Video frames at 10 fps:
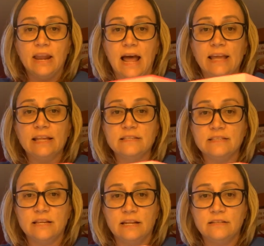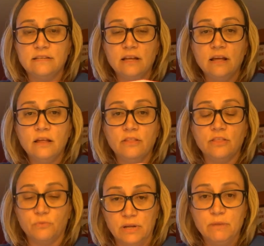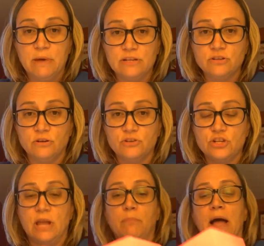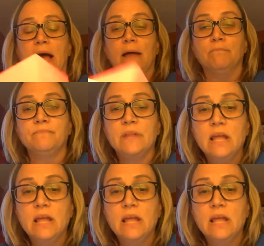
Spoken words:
I can sit the three-dimensional shape on.